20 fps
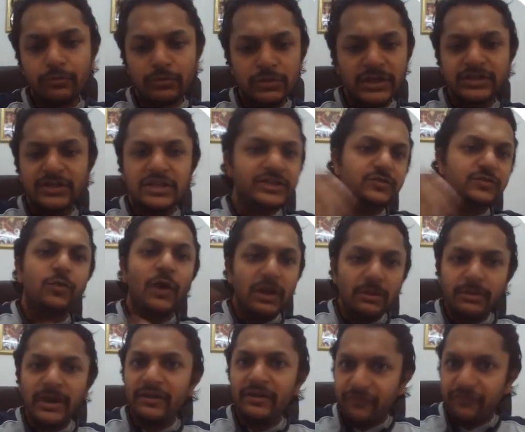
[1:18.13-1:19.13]
It's
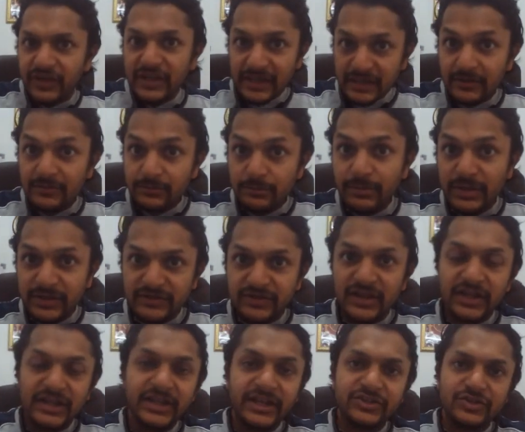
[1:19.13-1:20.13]
1 by V,
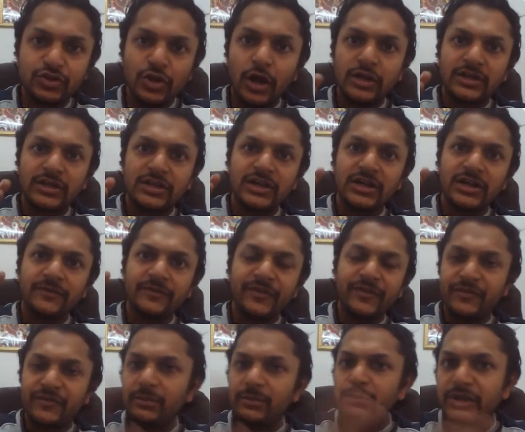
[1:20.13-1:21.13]
basically. It's not
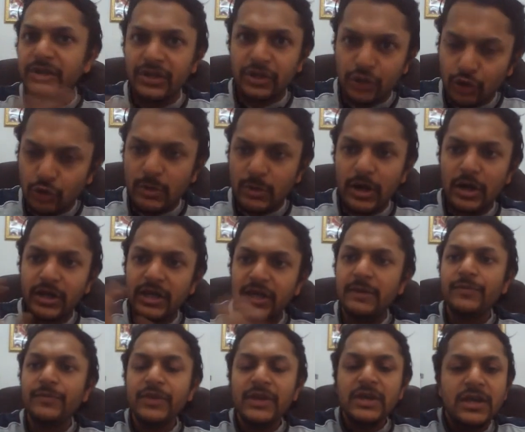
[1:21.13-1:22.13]
50 meter cube.
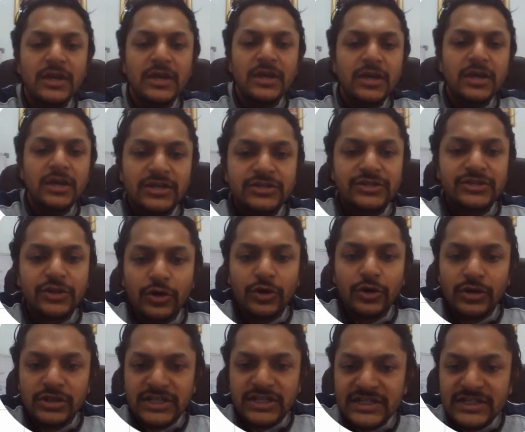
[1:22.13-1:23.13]
Okay.
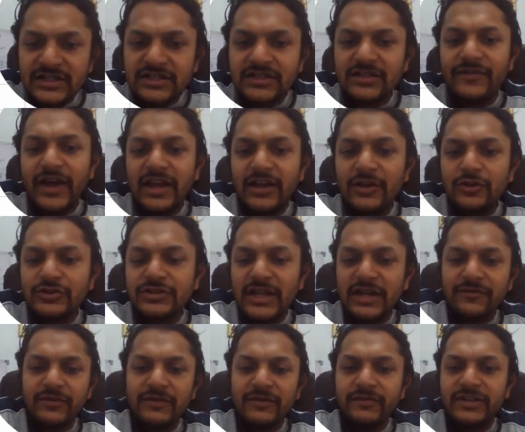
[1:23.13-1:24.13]
So these are the values
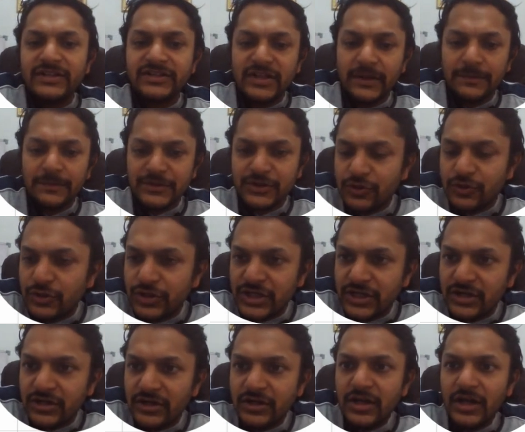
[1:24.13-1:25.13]
that we will substitute
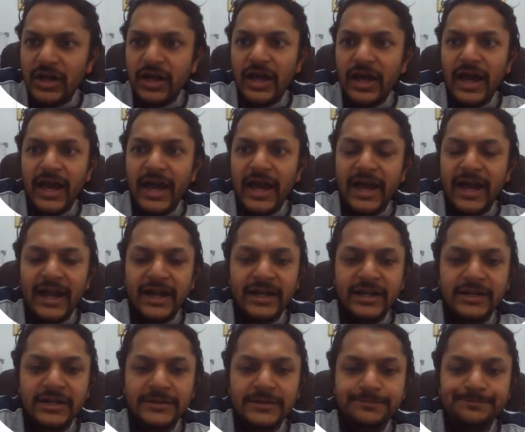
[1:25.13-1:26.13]
here
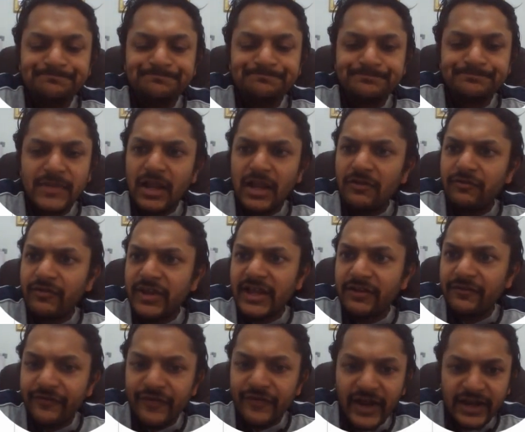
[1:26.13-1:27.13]
and we
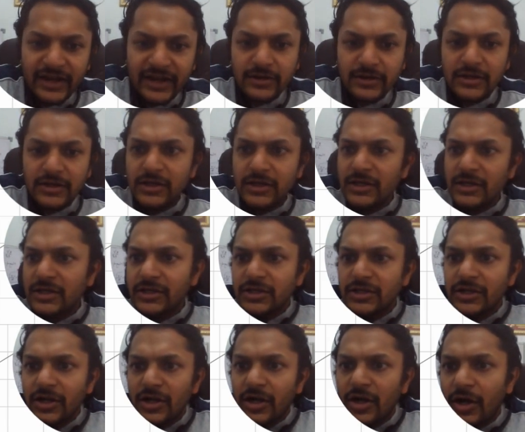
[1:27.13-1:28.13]
can find.
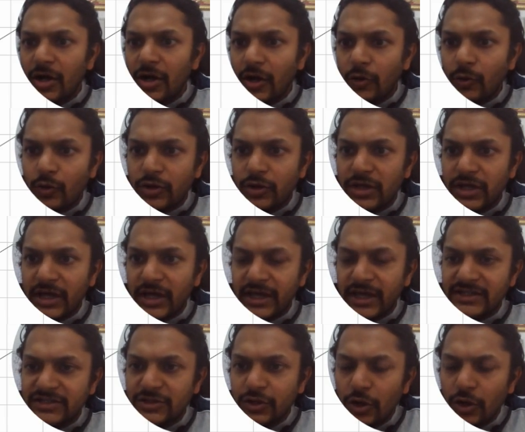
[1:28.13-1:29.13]
Okay,
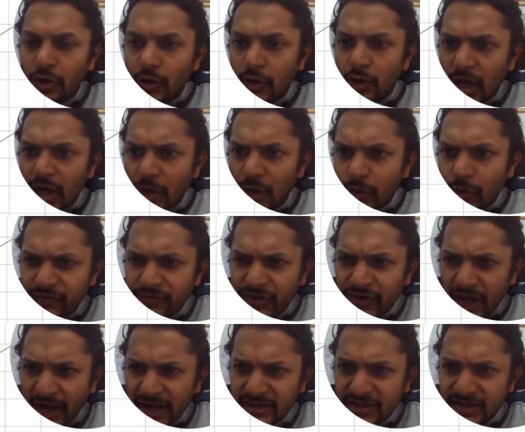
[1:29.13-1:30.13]
so how can we
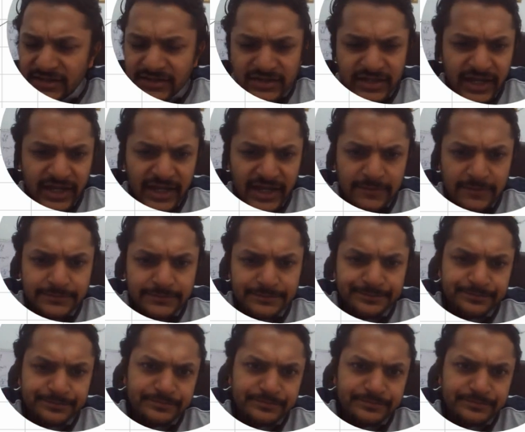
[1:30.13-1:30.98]
write this thing?